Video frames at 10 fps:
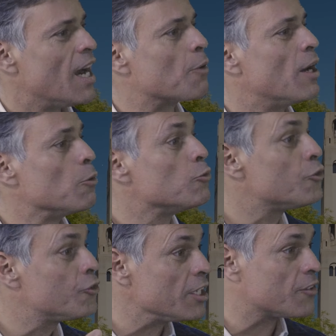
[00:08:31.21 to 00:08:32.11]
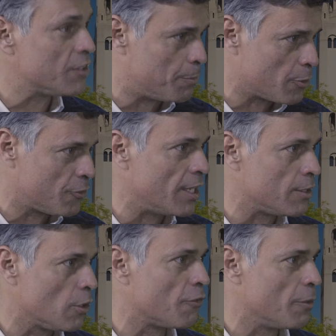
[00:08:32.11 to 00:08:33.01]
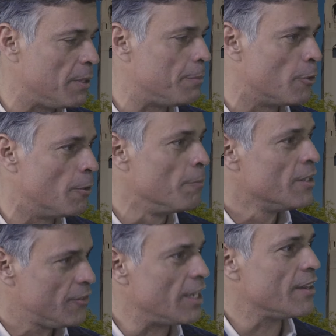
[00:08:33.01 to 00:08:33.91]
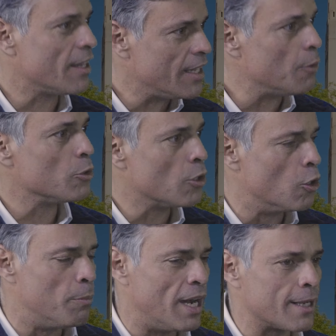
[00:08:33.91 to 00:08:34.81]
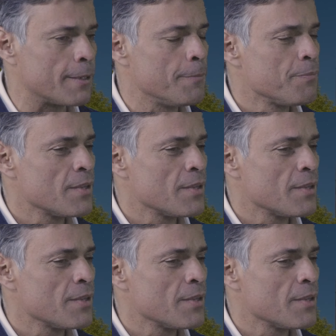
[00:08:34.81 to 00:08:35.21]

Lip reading: Around 60% of the people say that they would go back.